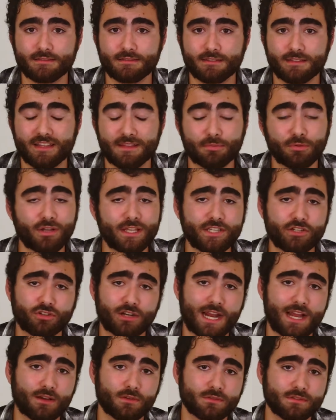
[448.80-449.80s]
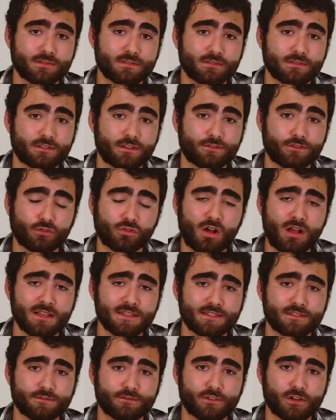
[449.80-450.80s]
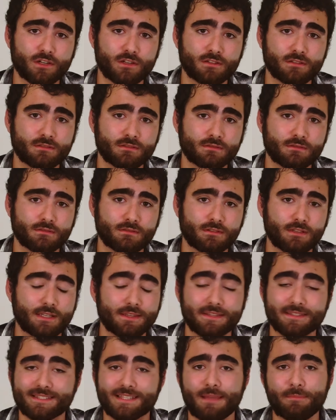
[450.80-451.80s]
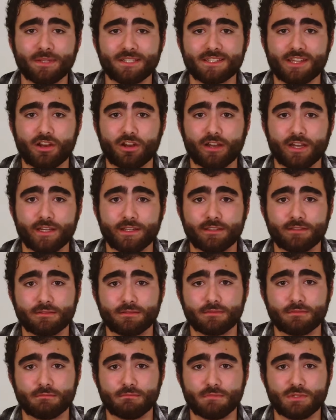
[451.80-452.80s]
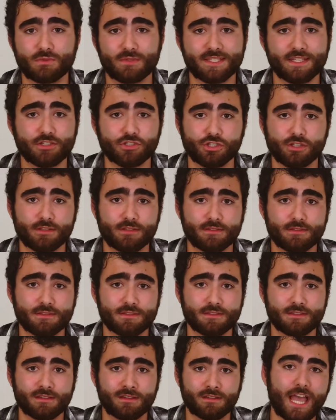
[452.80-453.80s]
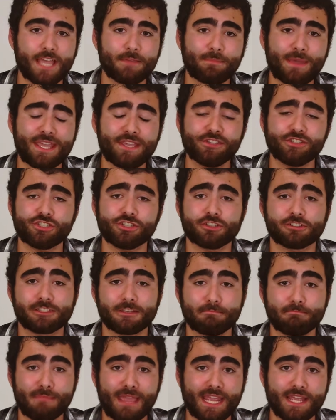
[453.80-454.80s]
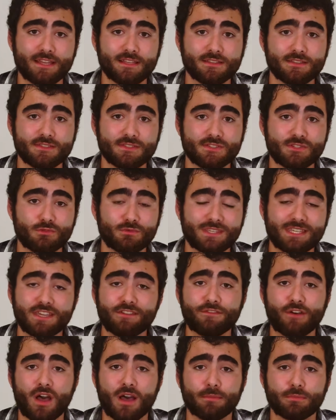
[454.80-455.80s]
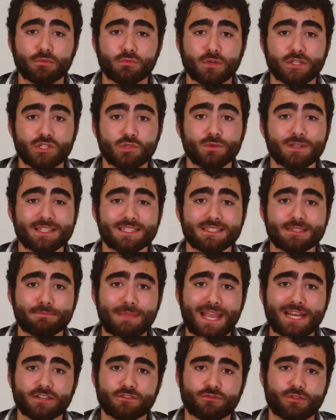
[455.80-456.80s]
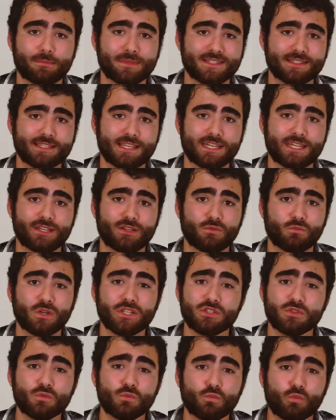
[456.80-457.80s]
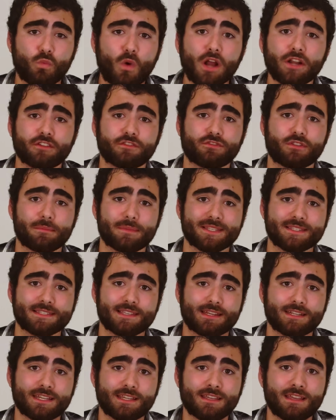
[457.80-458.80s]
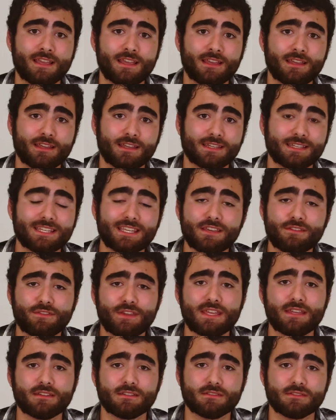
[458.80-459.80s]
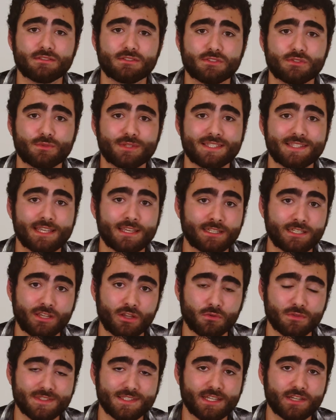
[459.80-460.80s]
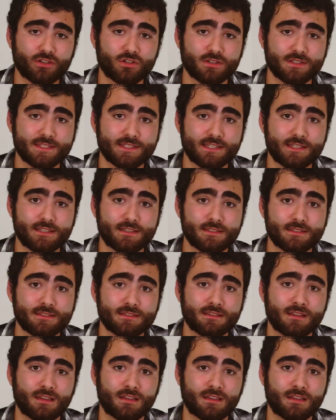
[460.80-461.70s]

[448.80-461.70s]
in the playground, a philosopher. In the cemetery, musicians. Hypatia demands you give up what you expect from a city, what you want from a city, and give in to its idiosyncrasies,